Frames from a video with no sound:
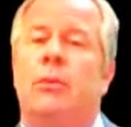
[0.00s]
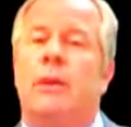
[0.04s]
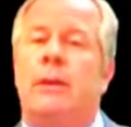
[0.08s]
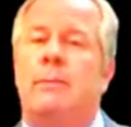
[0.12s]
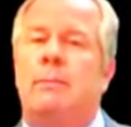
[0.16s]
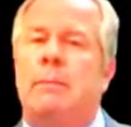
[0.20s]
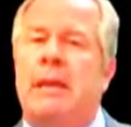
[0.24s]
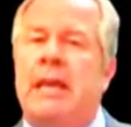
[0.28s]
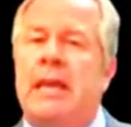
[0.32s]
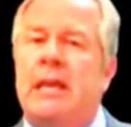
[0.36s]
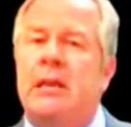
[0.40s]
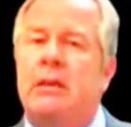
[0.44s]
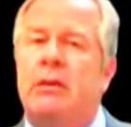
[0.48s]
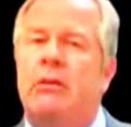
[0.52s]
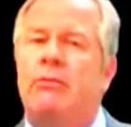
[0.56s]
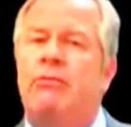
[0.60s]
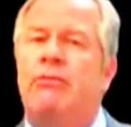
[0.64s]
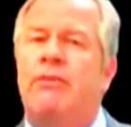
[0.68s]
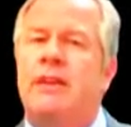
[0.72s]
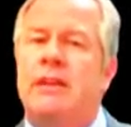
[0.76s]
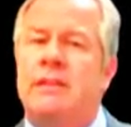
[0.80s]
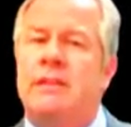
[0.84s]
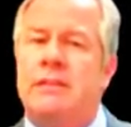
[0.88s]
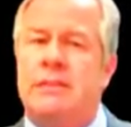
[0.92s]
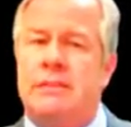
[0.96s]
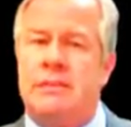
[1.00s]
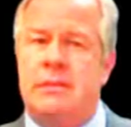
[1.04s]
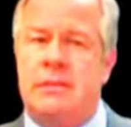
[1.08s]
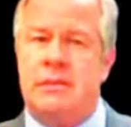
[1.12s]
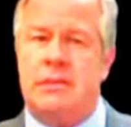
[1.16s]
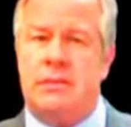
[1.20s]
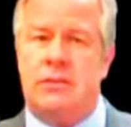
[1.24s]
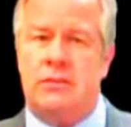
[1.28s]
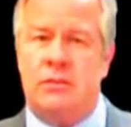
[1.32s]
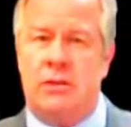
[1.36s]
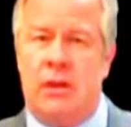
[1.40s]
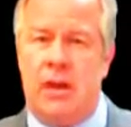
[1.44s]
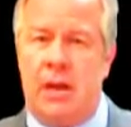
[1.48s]
Repeat
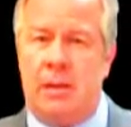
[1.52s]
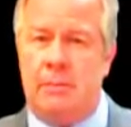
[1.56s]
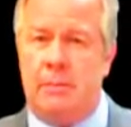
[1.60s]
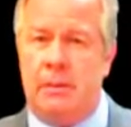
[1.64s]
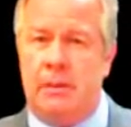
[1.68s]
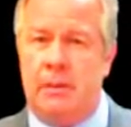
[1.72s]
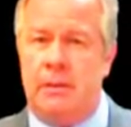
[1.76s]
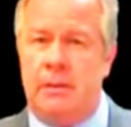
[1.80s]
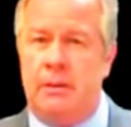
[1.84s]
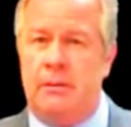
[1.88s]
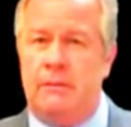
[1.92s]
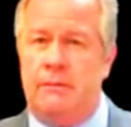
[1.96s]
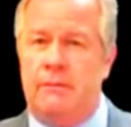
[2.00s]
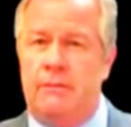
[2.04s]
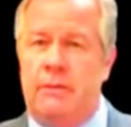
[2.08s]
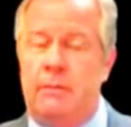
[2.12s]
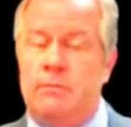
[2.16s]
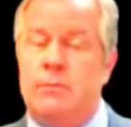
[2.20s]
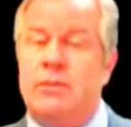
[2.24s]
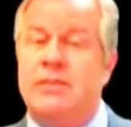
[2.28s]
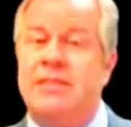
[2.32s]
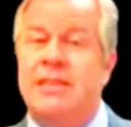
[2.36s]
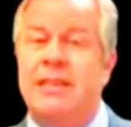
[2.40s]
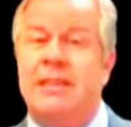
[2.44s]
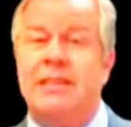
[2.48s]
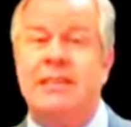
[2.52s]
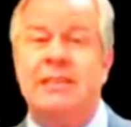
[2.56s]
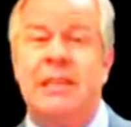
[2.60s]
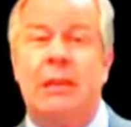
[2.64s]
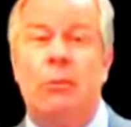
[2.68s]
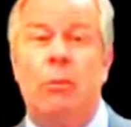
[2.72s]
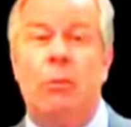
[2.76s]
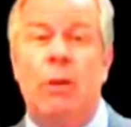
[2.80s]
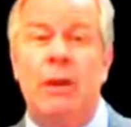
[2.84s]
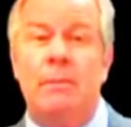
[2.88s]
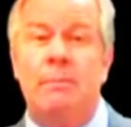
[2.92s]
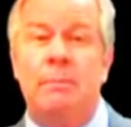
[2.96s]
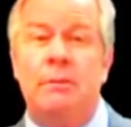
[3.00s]
offenses dropped from
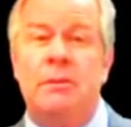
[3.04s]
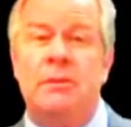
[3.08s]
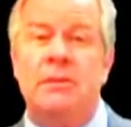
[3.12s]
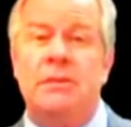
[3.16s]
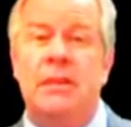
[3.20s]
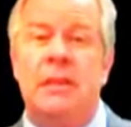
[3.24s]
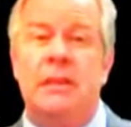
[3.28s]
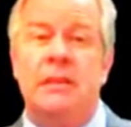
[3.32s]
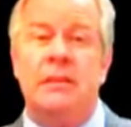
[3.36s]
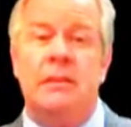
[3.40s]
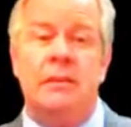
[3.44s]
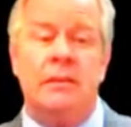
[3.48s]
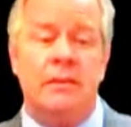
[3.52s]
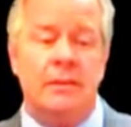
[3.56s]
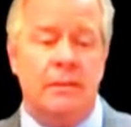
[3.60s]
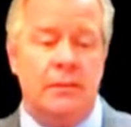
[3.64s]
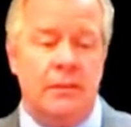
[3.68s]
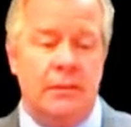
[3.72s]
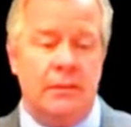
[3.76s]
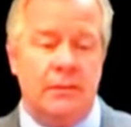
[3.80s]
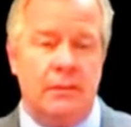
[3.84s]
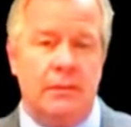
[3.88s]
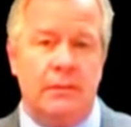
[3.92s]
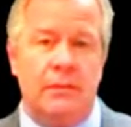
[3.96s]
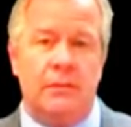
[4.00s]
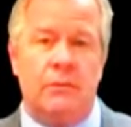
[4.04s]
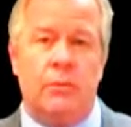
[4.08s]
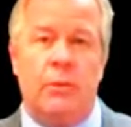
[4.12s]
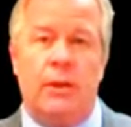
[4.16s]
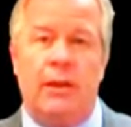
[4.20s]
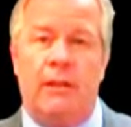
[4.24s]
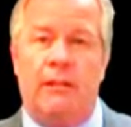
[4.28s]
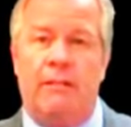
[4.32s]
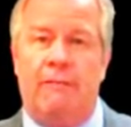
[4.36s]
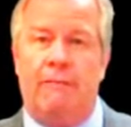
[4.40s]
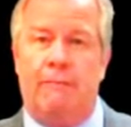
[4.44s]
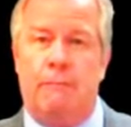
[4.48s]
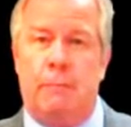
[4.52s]
61% to
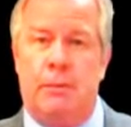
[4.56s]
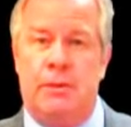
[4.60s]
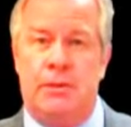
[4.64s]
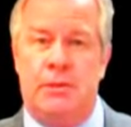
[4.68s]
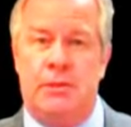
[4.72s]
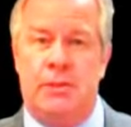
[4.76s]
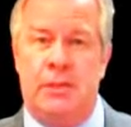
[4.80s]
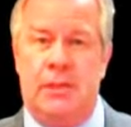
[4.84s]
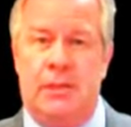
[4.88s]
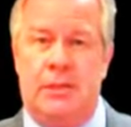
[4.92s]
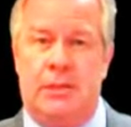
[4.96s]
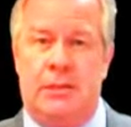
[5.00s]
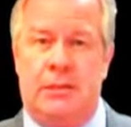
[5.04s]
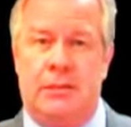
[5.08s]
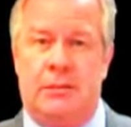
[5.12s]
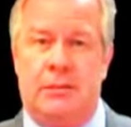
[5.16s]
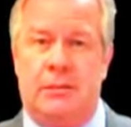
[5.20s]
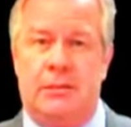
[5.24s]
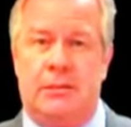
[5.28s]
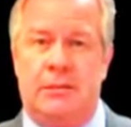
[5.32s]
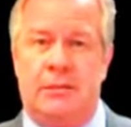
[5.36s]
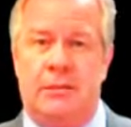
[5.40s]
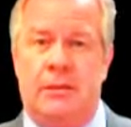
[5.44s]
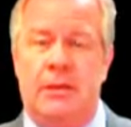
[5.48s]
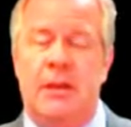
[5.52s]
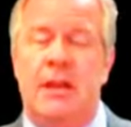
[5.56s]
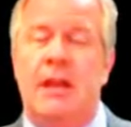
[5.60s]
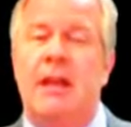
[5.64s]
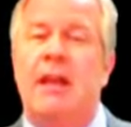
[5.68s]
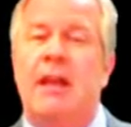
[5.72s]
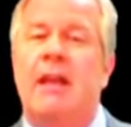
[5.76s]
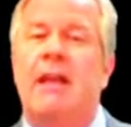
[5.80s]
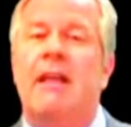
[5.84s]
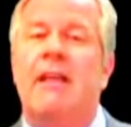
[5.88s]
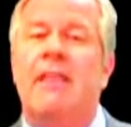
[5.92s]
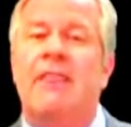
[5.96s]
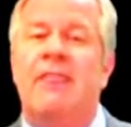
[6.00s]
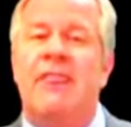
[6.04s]

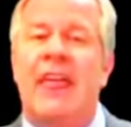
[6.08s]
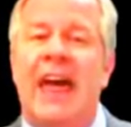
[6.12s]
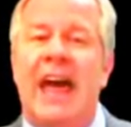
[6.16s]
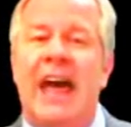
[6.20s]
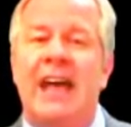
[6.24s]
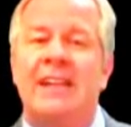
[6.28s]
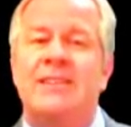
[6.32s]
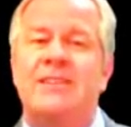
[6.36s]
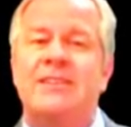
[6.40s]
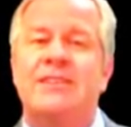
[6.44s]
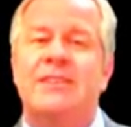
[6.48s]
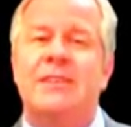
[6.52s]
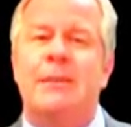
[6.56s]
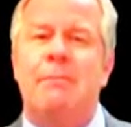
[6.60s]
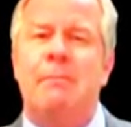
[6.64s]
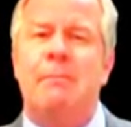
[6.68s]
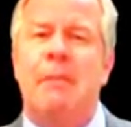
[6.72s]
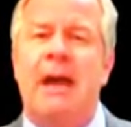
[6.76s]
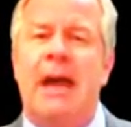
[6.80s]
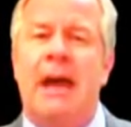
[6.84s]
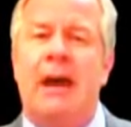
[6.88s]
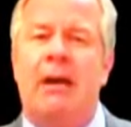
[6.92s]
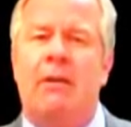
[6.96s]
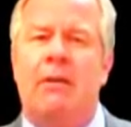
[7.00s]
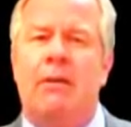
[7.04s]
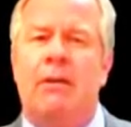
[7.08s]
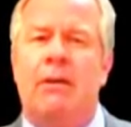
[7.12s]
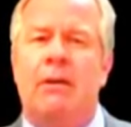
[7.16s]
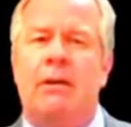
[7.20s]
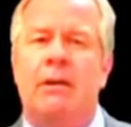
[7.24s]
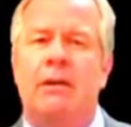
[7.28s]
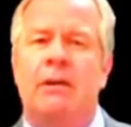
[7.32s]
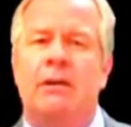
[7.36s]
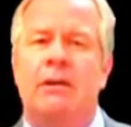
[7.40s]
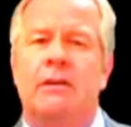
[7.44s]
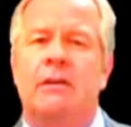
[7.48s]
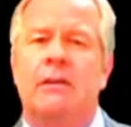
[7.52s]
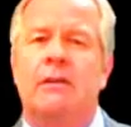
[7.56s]
12%. That's the power
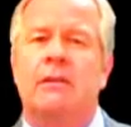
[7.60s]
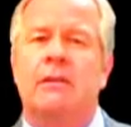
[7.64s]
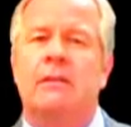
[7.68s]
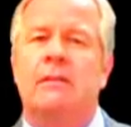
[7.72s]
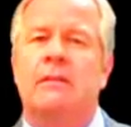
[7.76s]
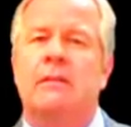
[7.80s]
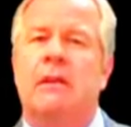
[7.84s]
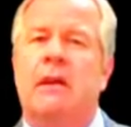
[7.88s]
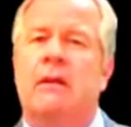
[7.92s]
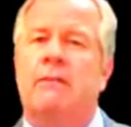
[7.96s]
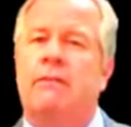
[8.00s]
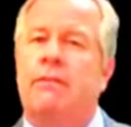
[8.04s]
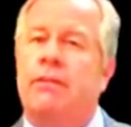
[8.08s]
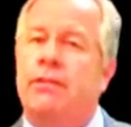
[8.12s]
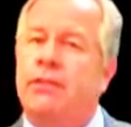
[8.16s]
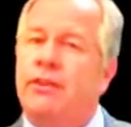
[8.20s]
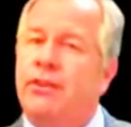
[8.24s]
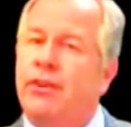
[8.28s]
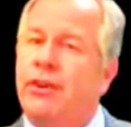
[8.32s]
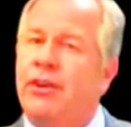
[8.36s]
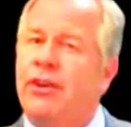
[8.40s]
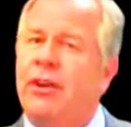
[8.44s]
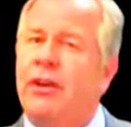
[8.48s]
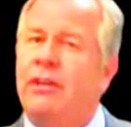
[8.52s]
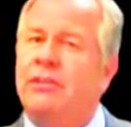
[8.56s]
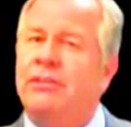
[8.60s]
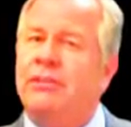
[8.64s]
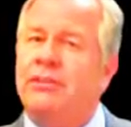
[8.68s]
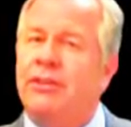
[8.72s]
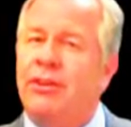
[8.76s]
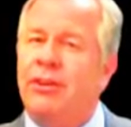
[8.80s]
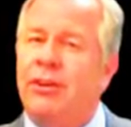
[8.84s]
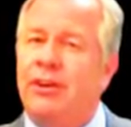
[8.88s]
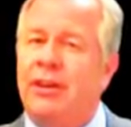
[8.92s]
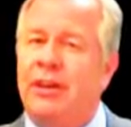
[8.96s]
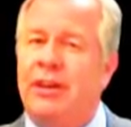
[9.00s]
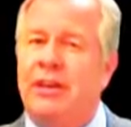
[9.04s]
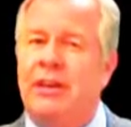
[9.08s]
of third
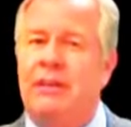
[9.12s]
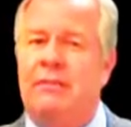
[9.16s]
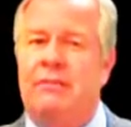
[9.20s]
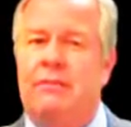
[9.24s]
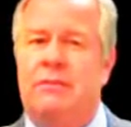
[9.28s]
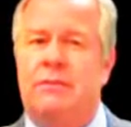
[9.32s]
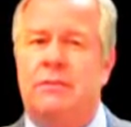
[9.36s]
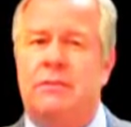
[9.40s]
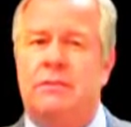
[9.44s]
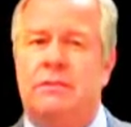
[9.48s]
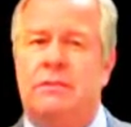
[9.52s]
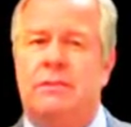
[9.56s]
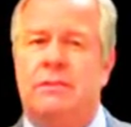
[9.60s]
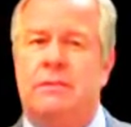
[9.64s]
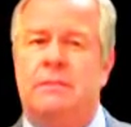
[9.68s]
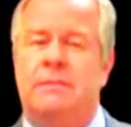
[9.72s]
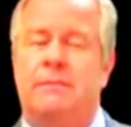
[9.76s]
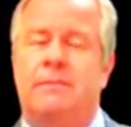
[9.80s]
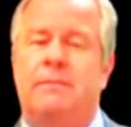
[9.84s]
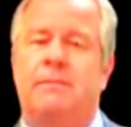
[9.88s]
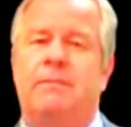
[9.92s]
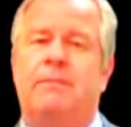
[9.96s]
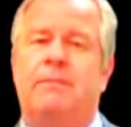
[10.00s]
alternatives.